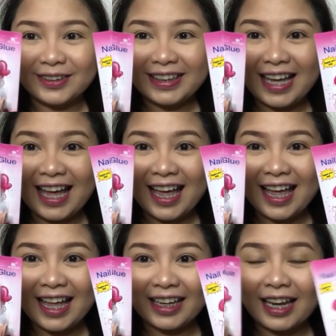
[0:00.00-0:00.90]

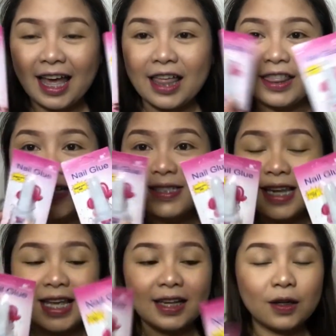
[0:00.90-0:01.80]
Yan. And this
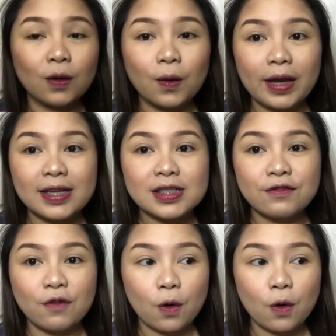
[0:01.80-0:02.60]
nail glue is